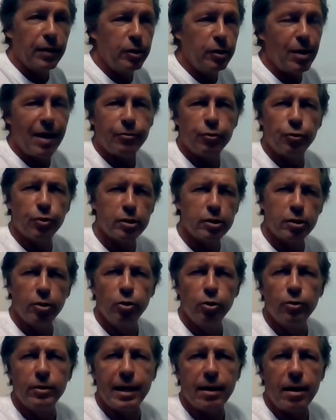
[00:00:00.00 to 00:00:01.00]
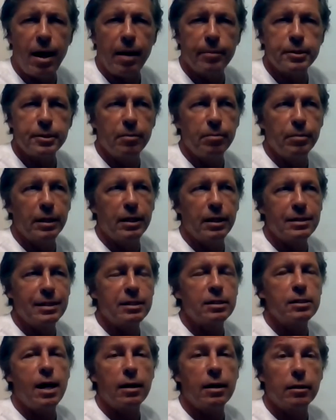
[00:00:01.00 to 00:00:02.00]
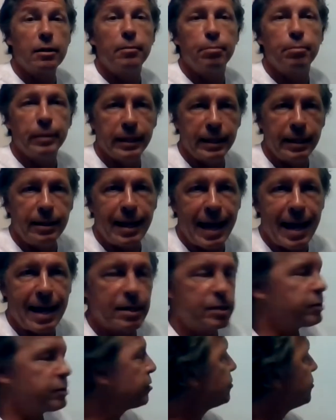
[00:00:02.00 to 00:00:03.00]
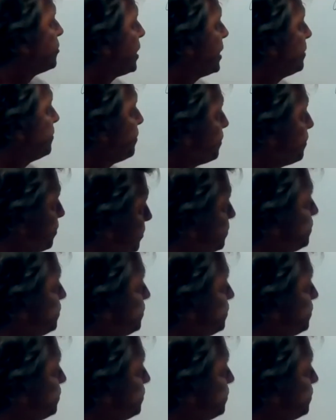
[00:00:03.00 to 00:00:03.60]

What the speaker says: then you have to exclude that option because it's not a complete answer, right?